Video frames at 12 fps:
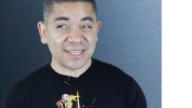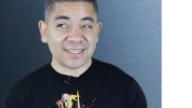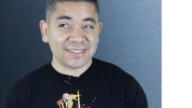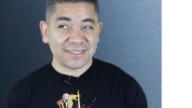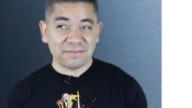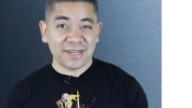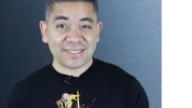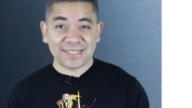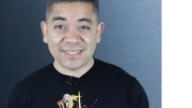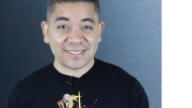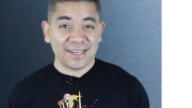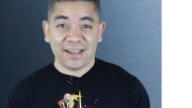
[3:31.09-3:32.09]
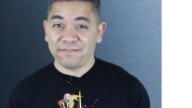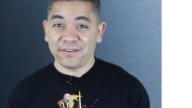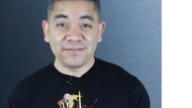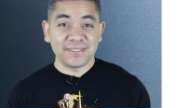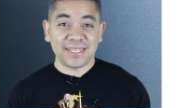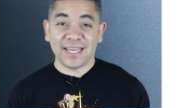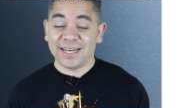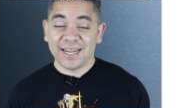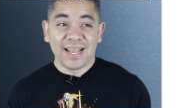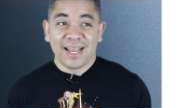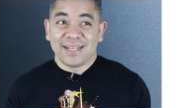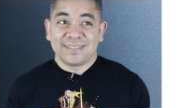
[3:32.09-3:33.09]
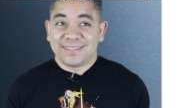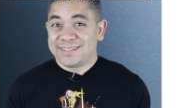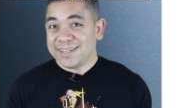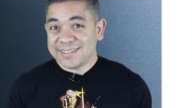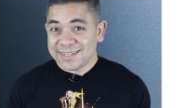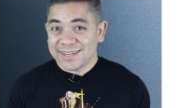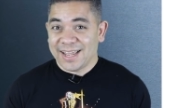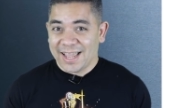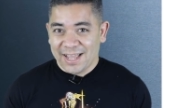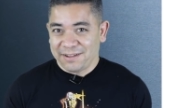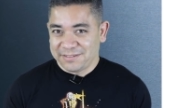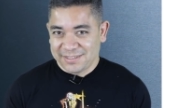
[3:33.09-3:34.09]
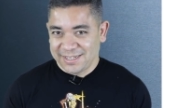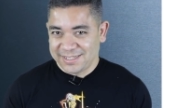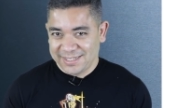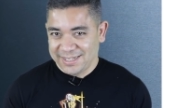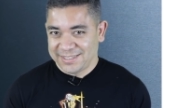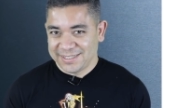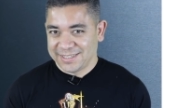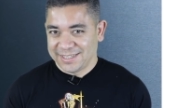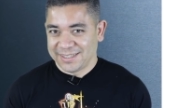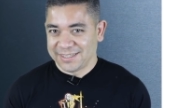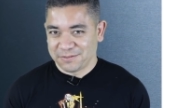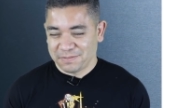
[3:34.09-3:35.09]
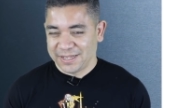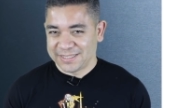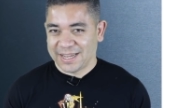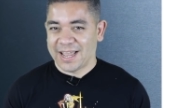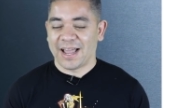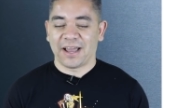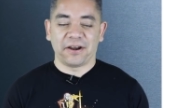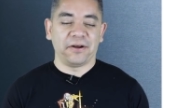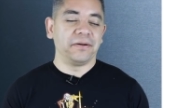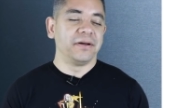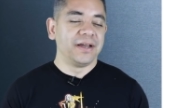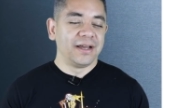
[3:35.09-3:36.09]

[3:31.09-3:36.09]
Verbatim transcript: That doesn't make sense. The iPhone 10 doesn't have 6 inches in the display diagonal.